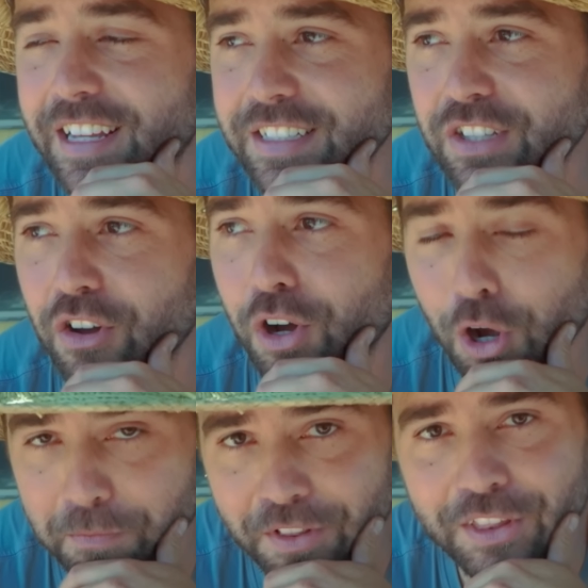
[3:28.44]
So
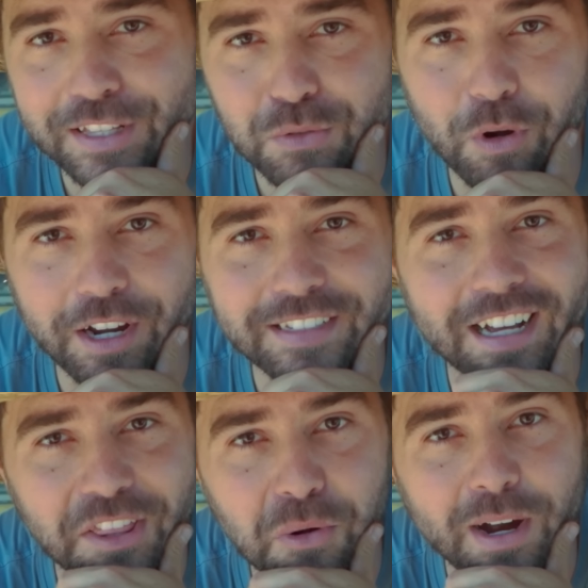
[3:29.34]
hopefully this works.
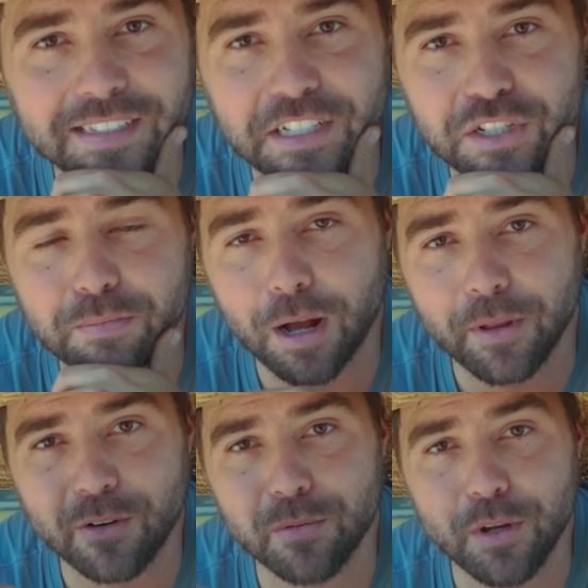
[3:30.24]
Otherwise, I just
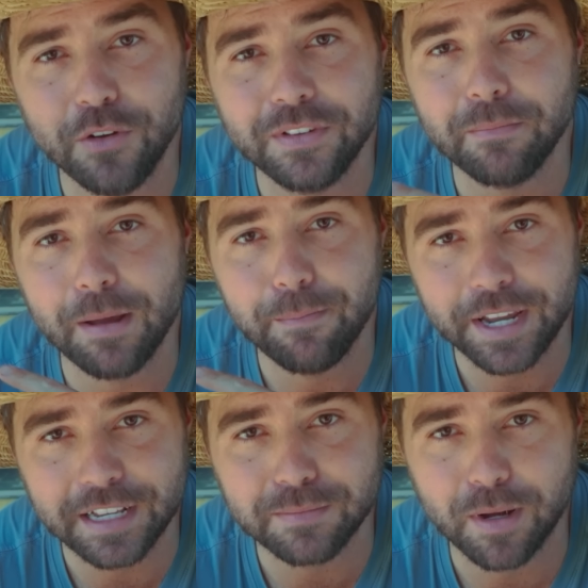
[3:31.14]
probably removed my
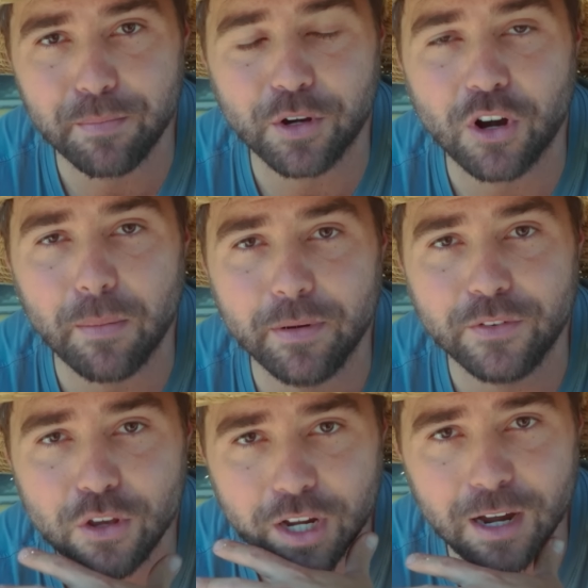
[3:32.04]
biggest bumper crop of
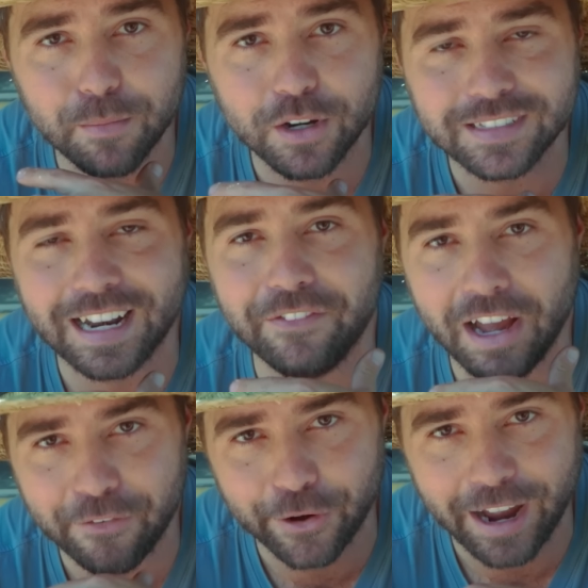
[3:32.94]
cucumbers that I've
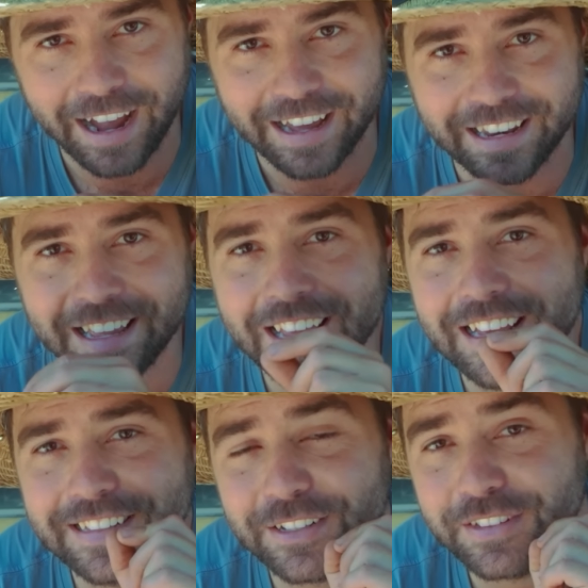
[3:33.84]
ever had.
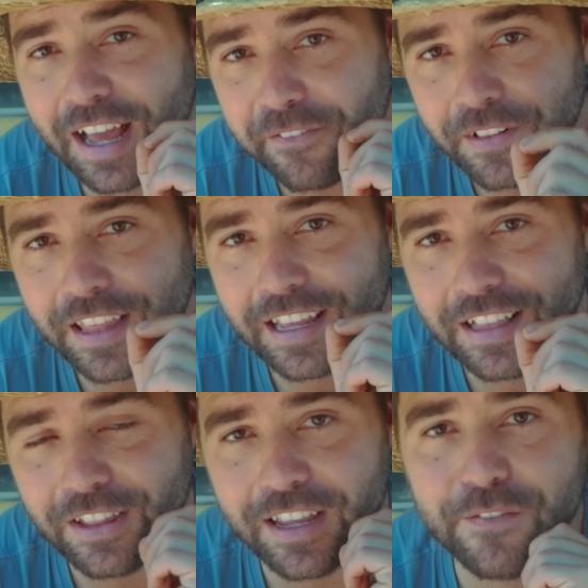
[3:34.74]
So definitely
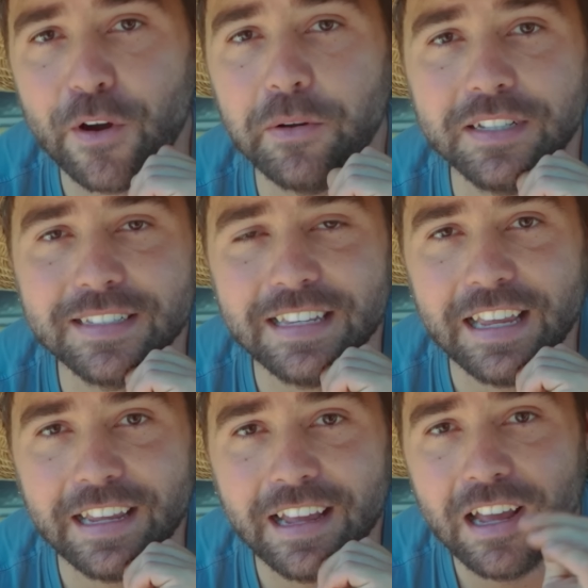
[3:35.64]
looking forward to
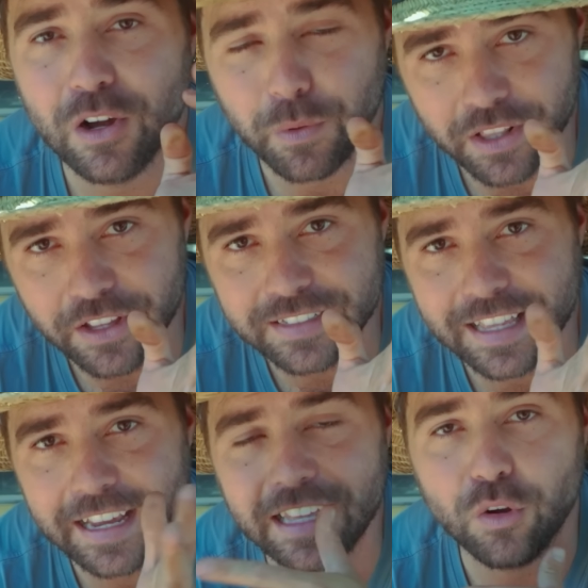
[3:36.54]
seeing what it looks
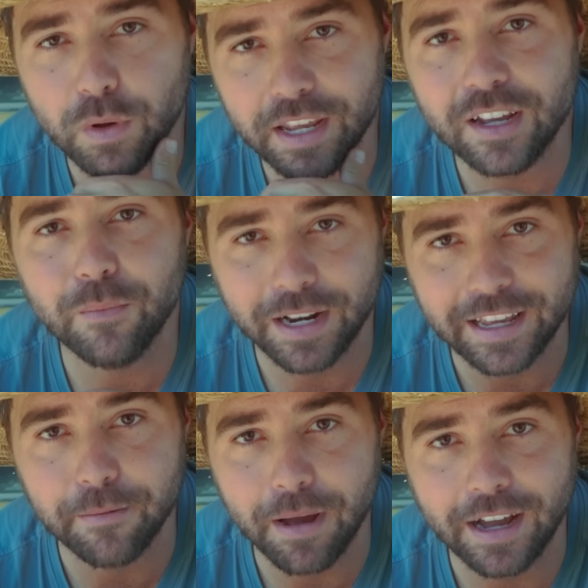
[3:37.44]
like in a week when I
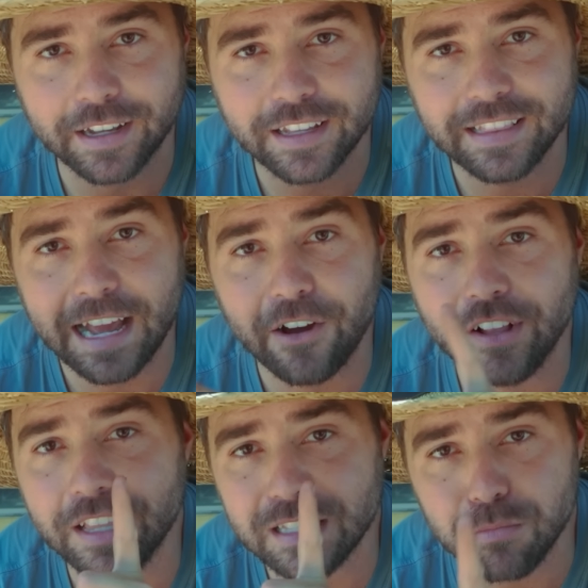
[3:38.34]
get back. Now
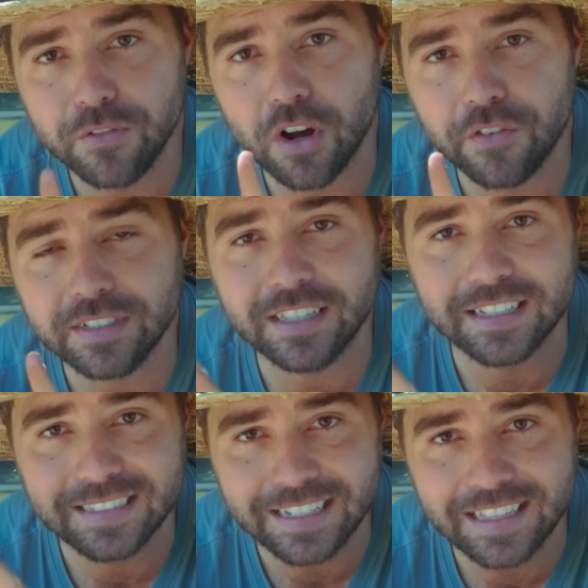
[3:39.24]
let's move over to
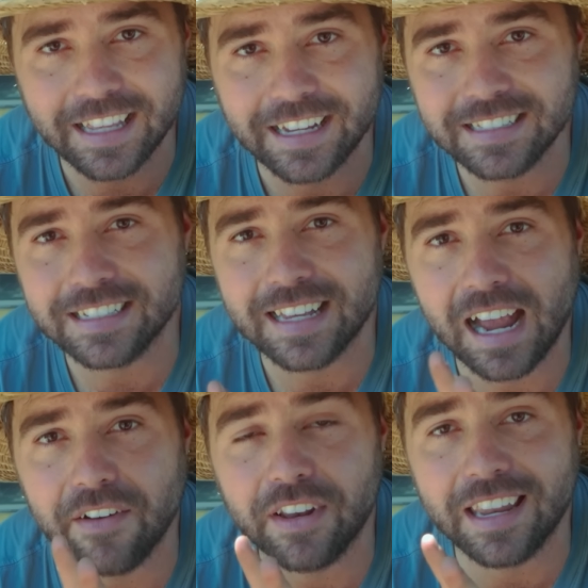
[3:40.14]
the seedlings because I
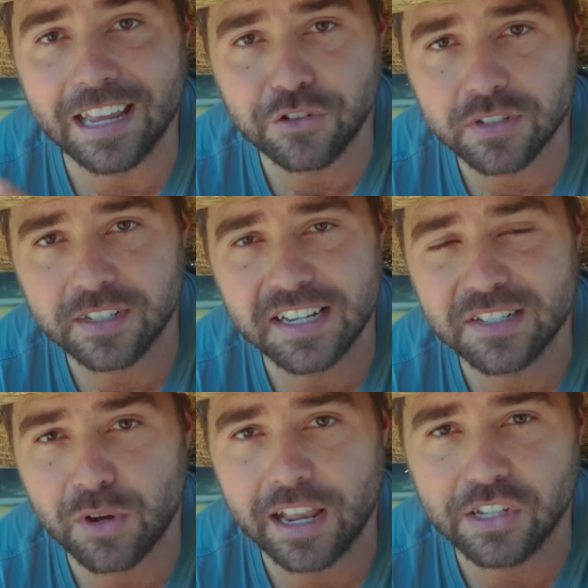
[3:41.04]
have an interesting
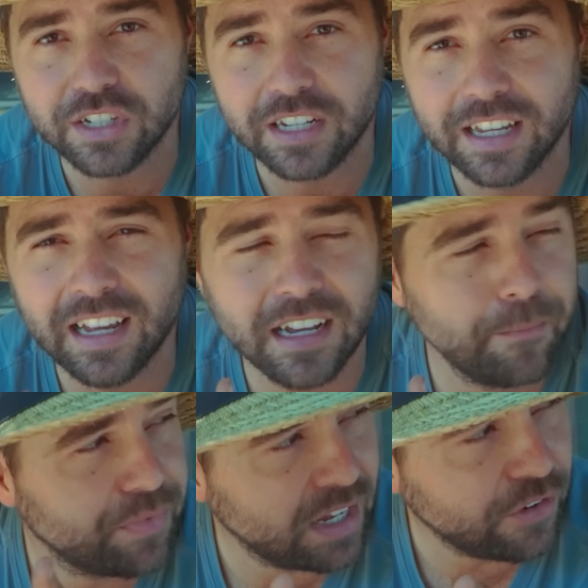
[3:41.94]
strategy
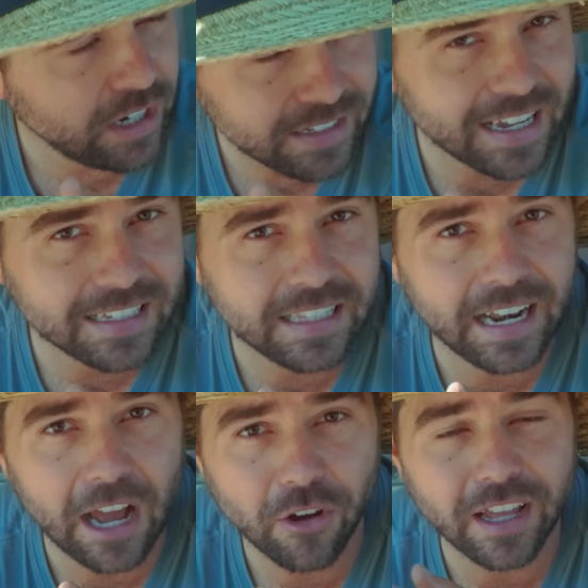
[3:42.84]
that I've already tested
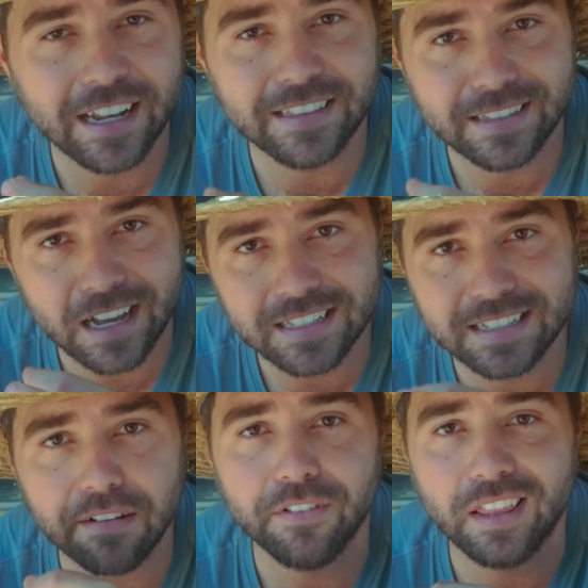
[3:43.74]
out and it does
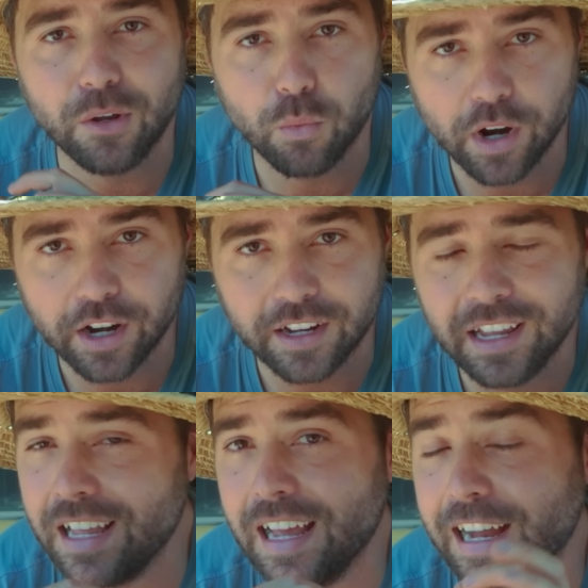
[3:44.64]
definitely work.
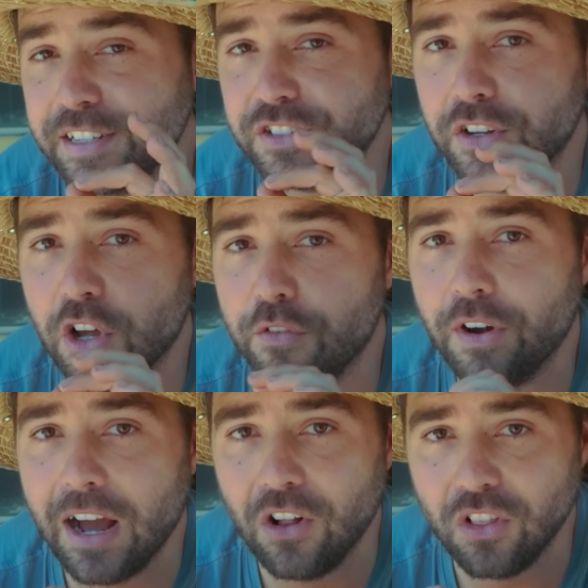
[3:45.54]
I just don't know for
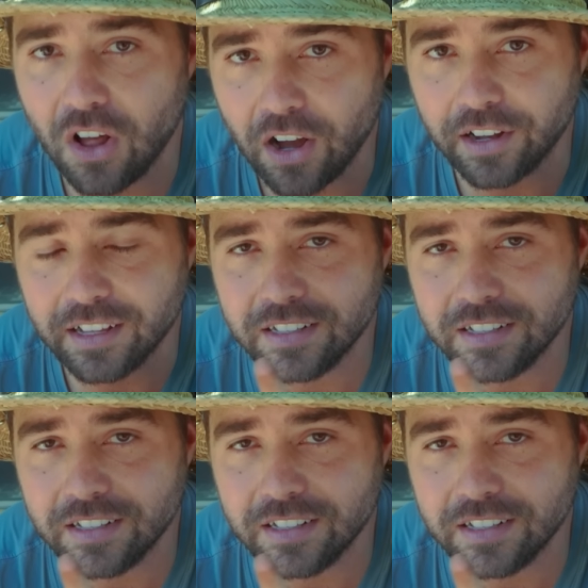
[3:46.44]
how long.